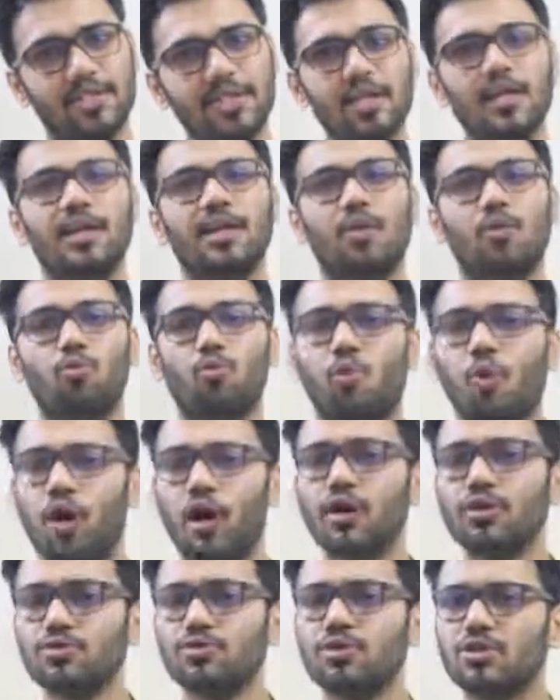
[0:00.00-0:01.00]
See,
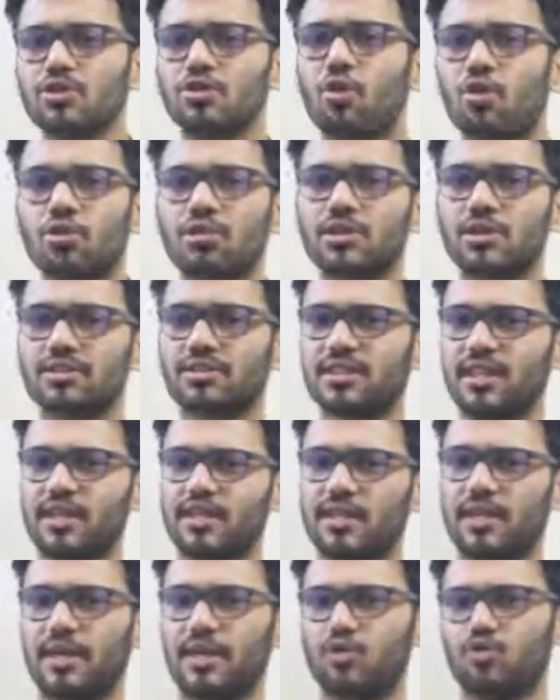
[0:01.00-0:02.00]
why we call the
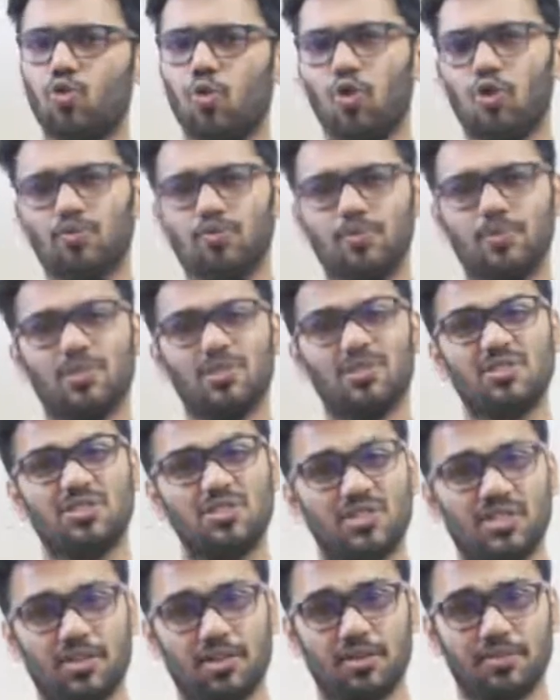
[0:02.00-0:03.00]
sun a dwarf
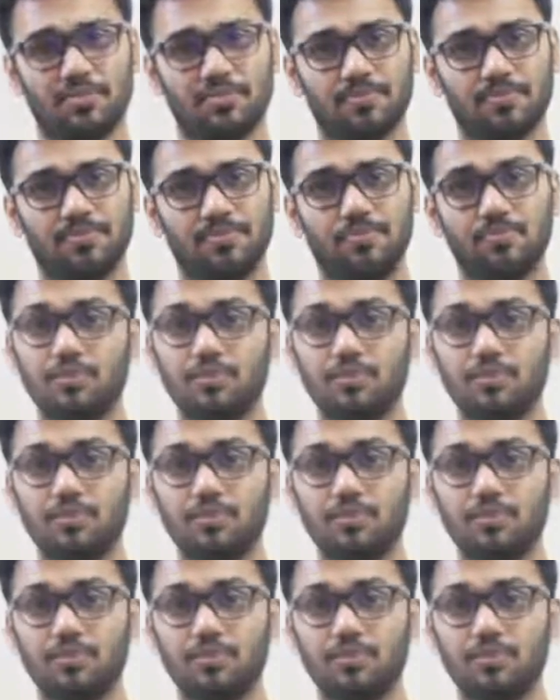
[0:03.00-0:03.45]
star?